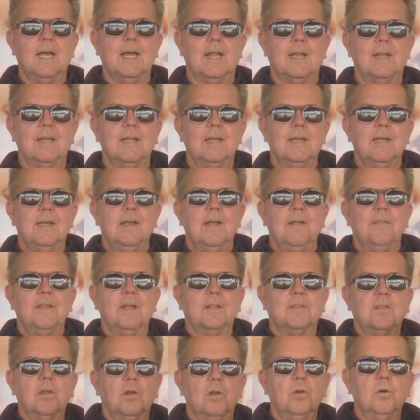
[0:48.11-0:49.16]
that?
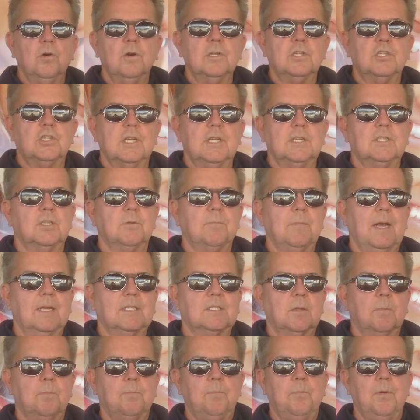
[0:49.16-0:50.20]
That the Lord Jesus
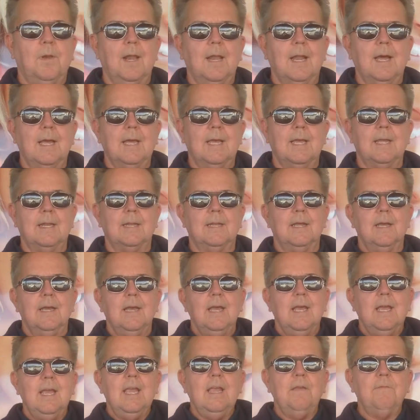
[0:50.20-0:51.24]
makes it plain.
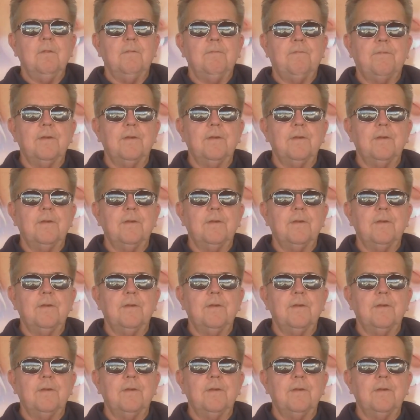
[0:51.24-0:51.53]
Even